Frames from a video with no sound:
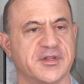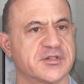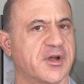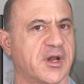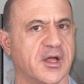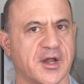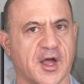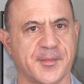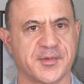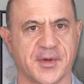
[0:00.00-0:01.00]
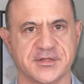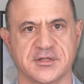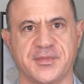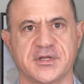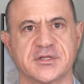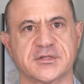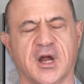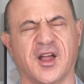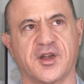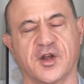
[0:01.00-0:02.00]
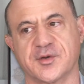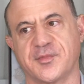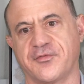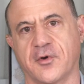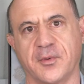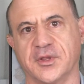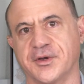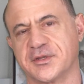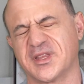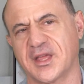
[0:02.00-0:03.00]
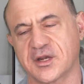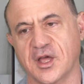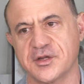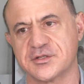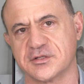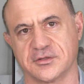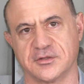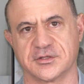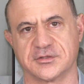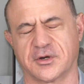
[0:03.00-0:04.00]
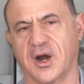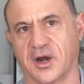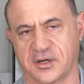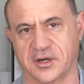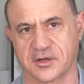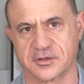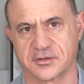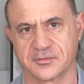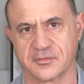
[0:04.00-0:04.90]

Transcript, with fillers: it's critical to optimize the business architecture before we look at the technology solutions or architectures.